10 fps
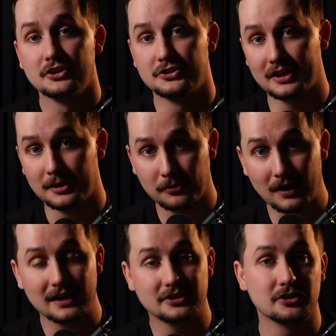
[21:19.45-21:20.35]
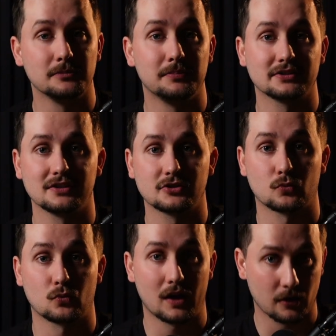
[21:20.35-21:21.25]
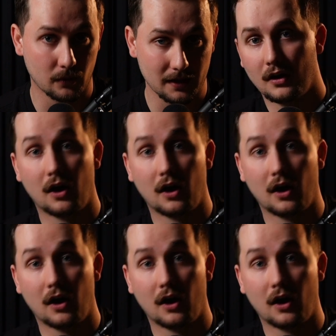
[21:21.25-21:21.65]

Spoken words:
so you can apply it to your business right away.